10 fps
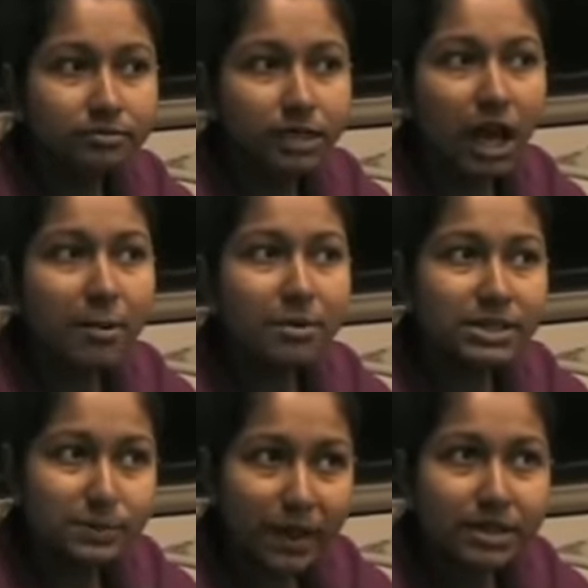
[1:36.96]
I'm
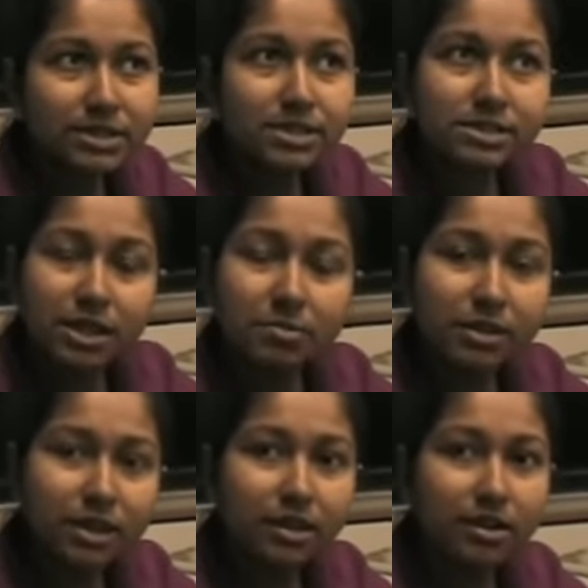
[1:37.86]
expecting
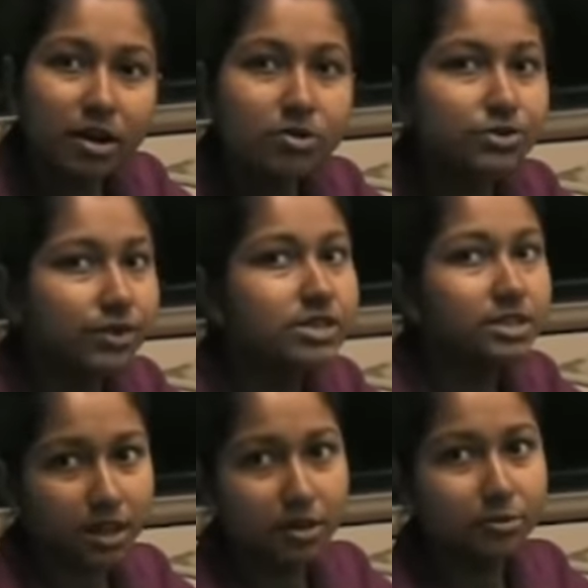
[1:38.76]
something around 20
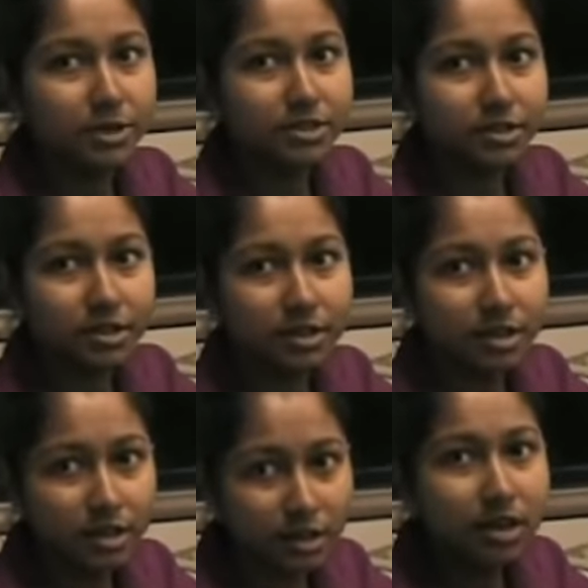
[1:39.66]
nanometer,
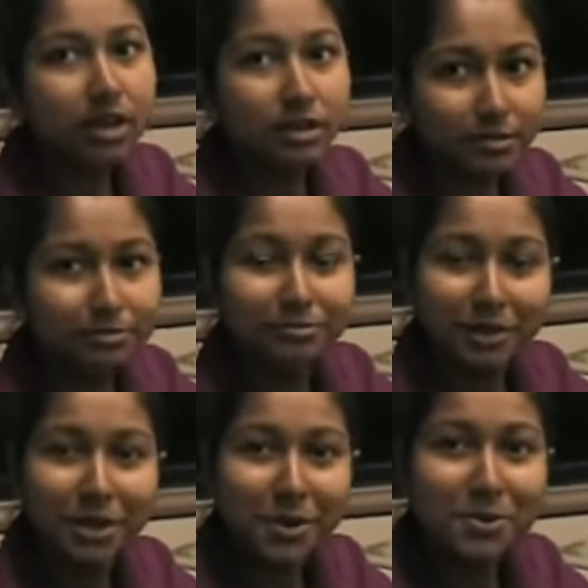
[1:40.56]
and
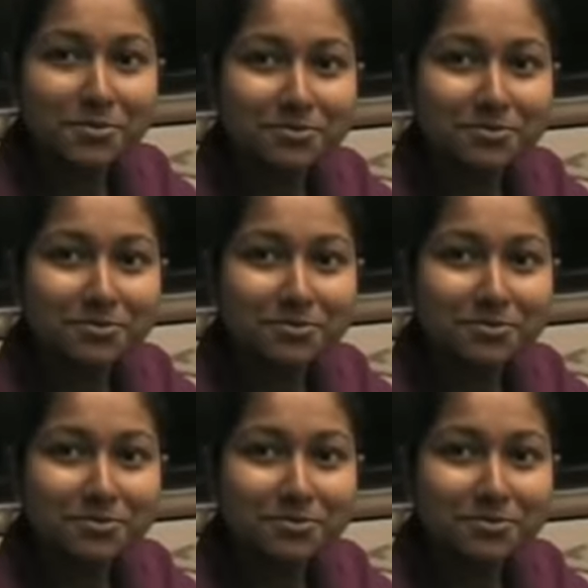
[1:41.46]
I hope.